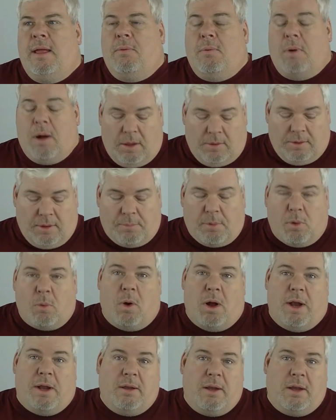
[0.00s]
well, number
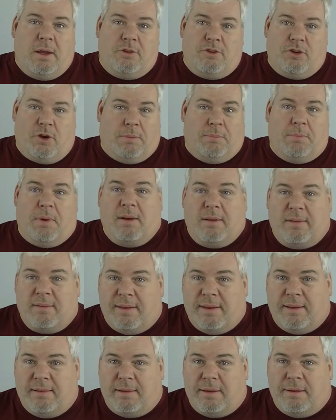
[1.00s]
one, during bug
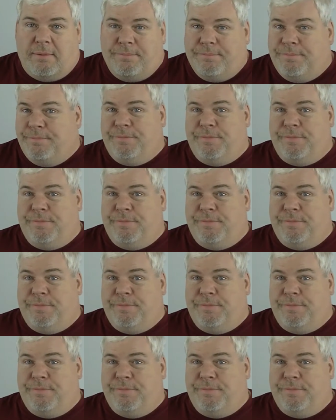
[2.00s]
season